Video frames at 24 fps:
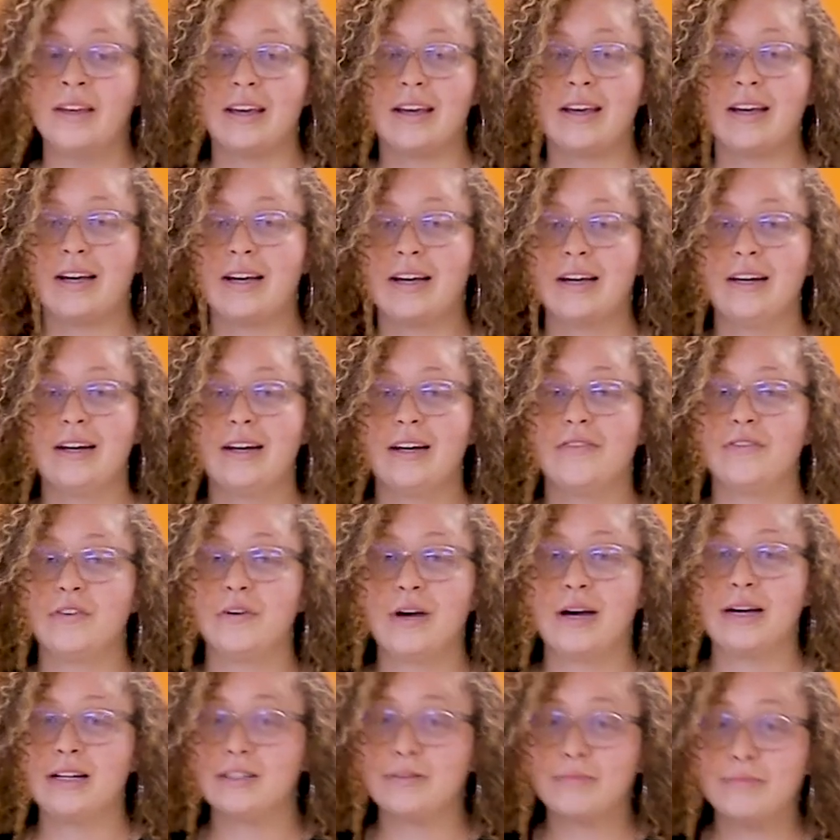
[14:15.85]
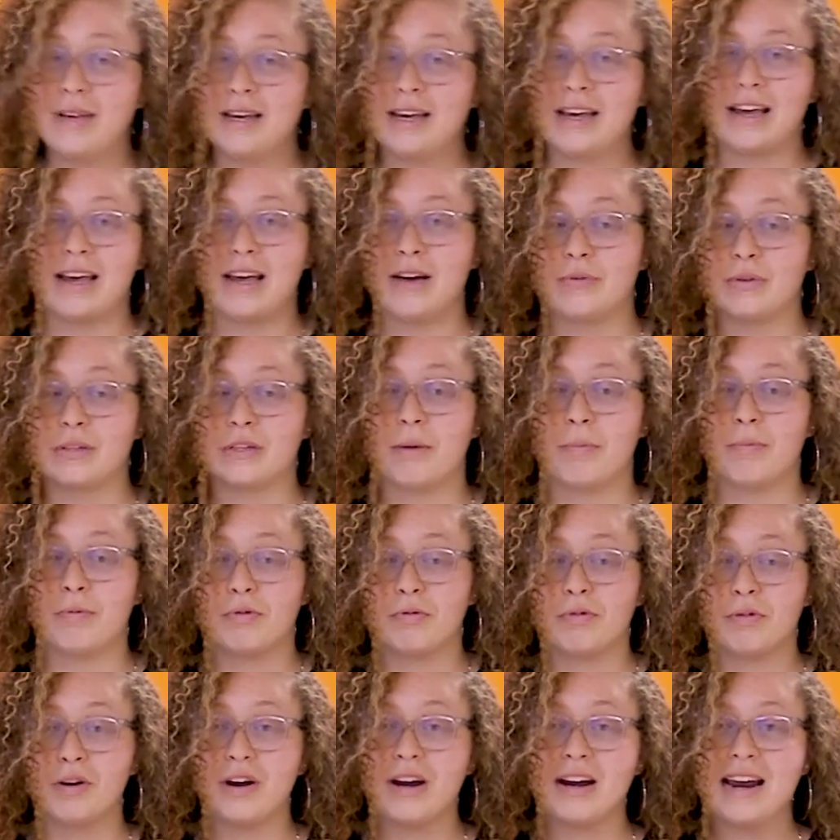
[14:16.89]
And if you ask me, it was a
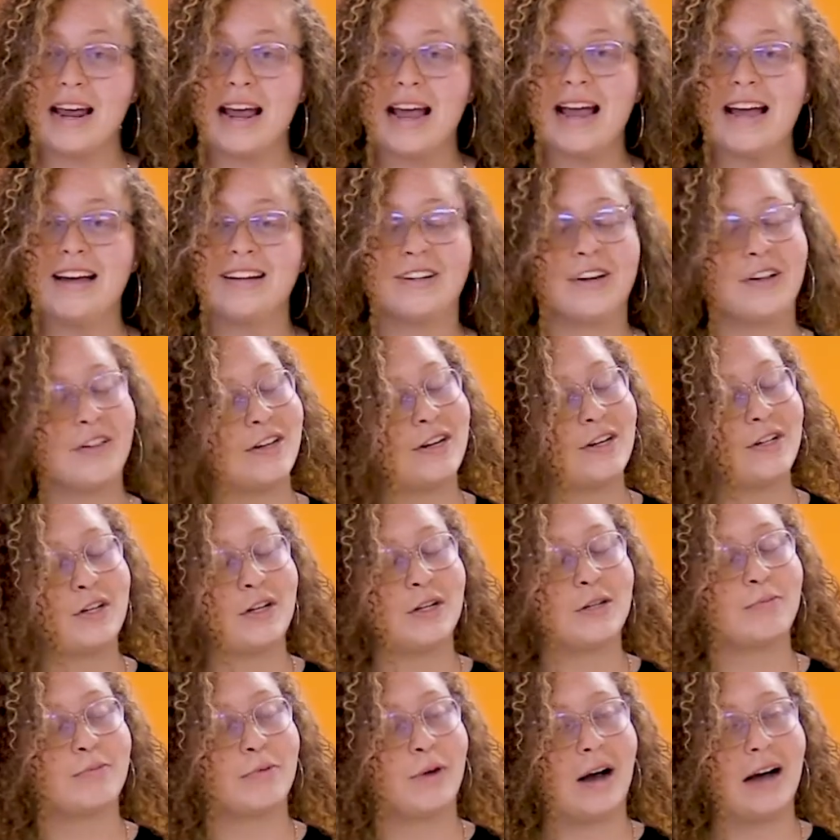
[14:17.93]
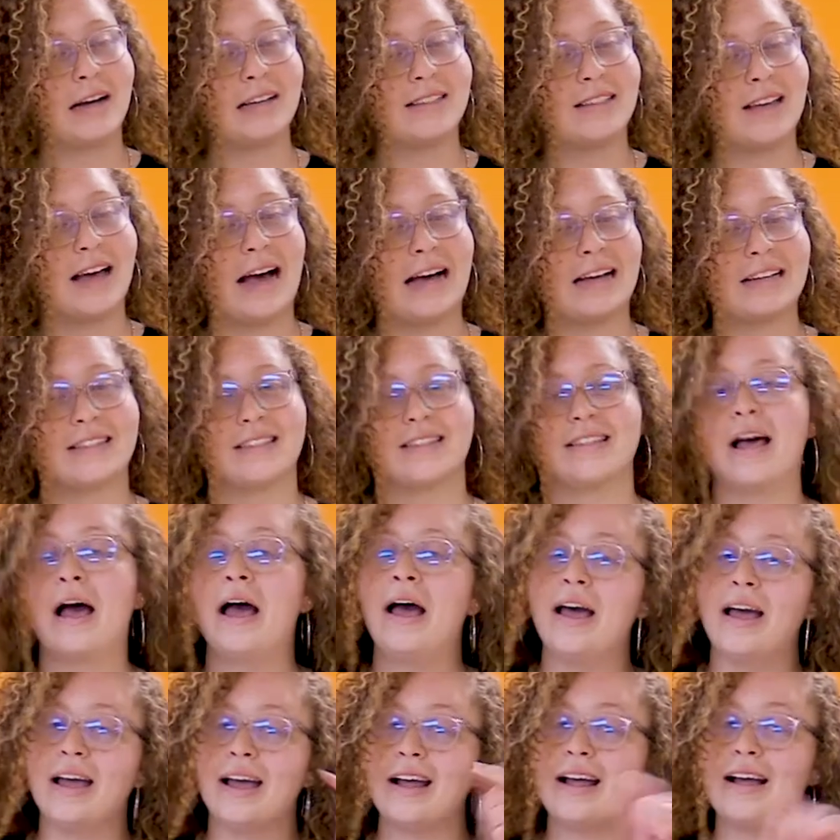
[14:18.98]
pretty delicious process
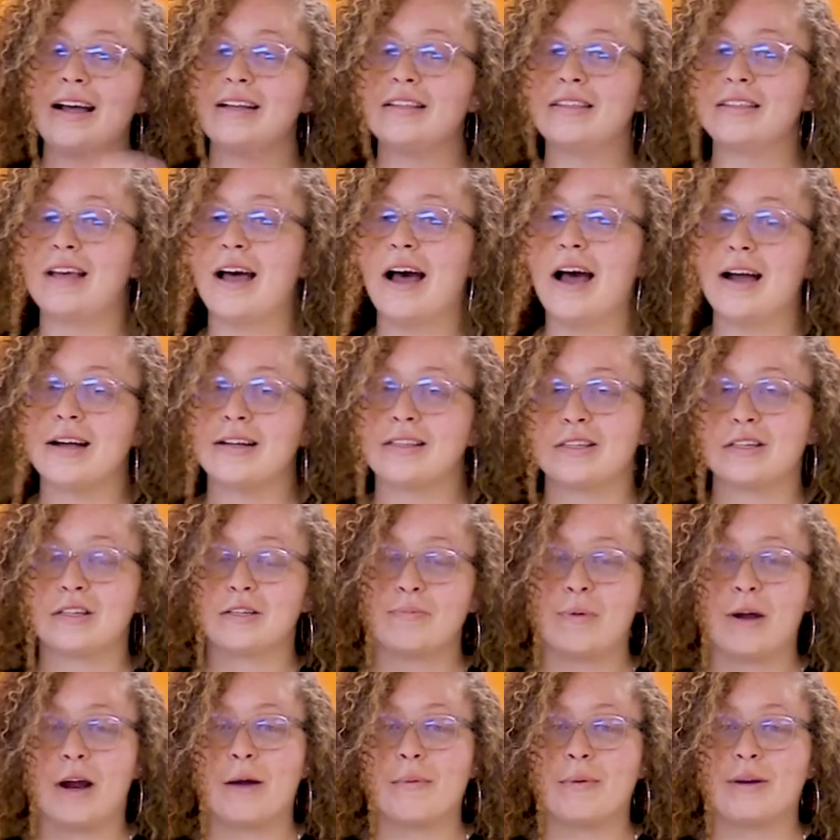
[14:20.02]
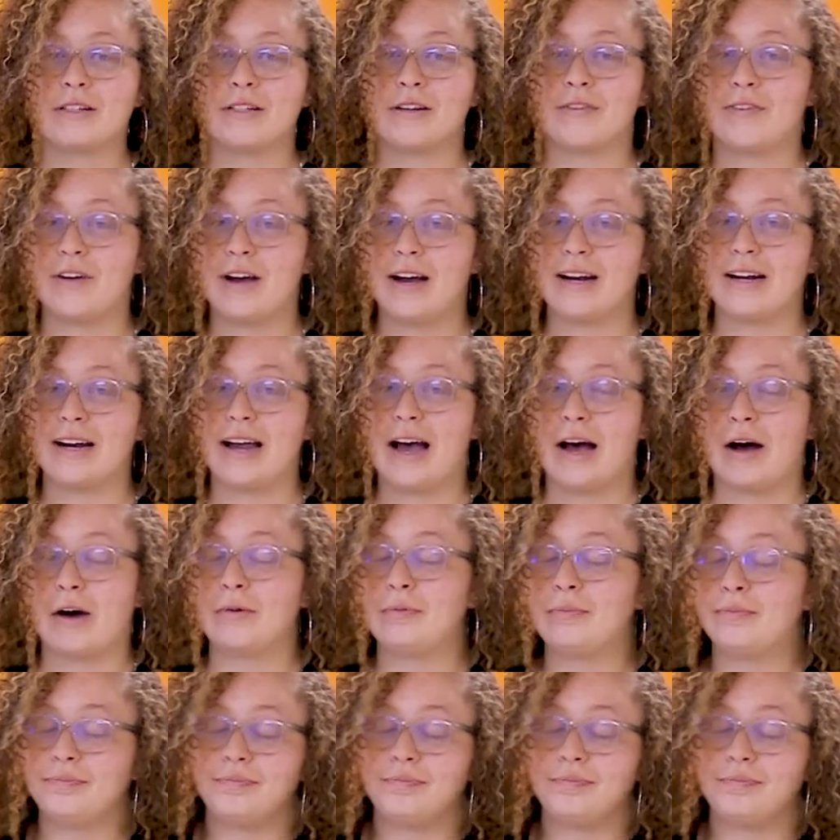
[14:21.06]
and science experiment to find out.